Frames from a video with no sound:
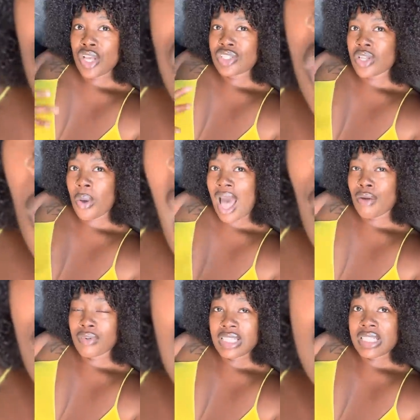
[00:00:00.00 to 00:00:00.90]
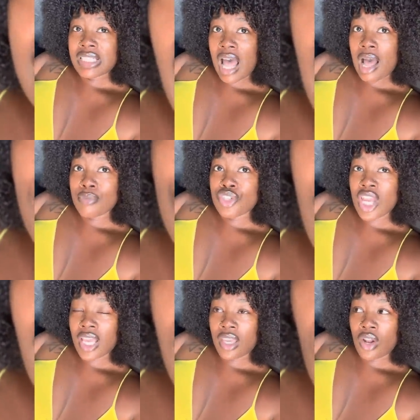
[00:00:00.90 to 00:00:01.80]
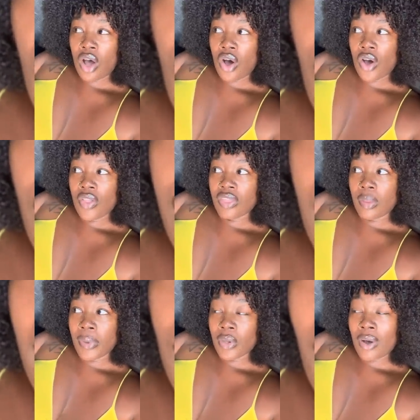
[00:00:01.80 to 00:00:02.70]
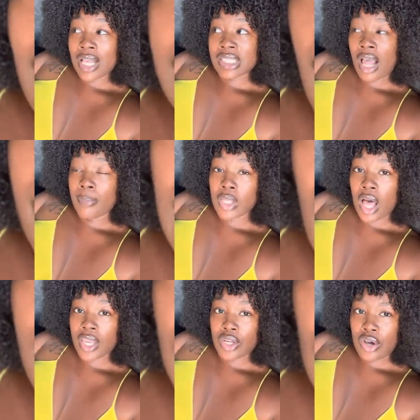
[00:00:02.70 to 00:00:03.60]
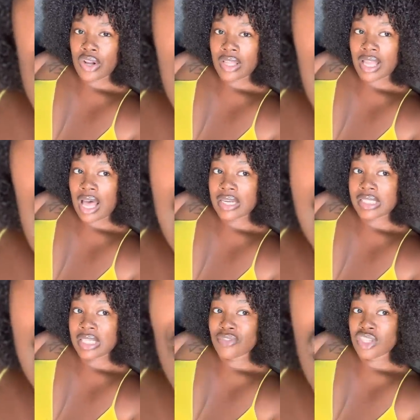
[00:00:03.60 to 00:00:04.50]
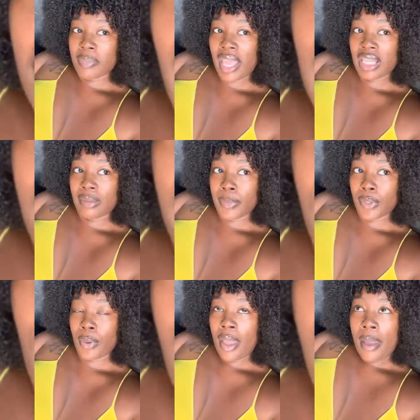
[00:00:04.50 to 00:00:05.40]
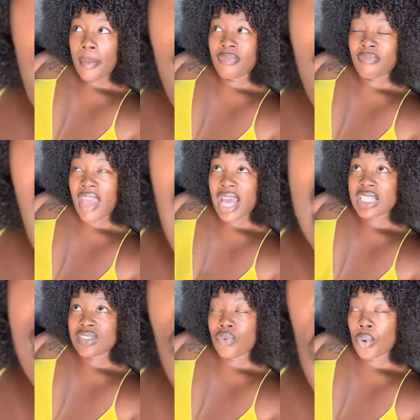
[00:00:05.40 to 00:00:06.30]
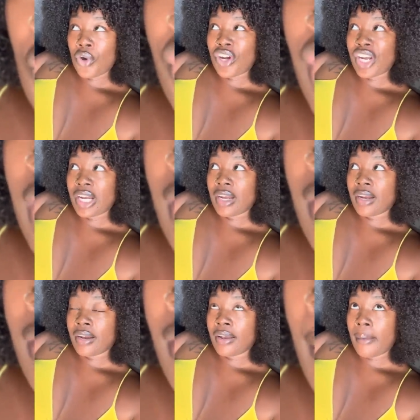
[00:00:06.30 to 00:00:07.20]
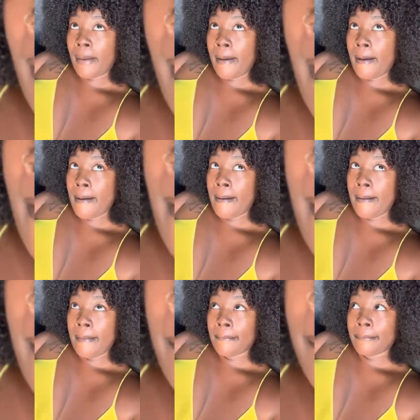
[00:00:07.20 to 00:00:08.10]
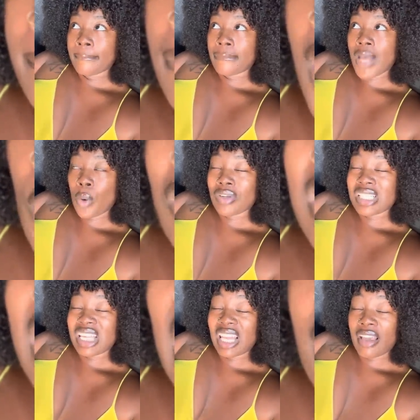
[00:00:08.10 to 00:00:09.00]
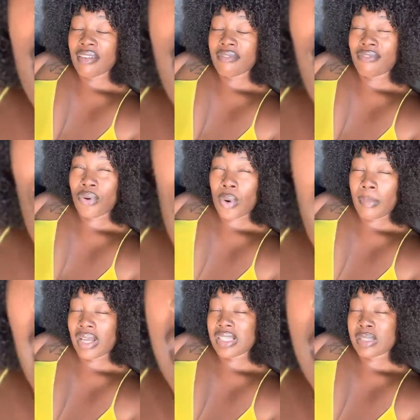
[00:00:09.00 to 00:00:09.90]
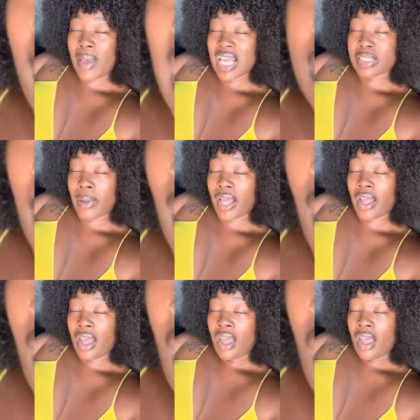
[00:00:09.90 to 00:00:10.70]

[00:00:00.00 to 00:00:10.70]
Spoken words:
So I really stopped checking on the bill. I stopped logging on online to see if she paid the bill. Fast forward, I want to say like 4 months passed by.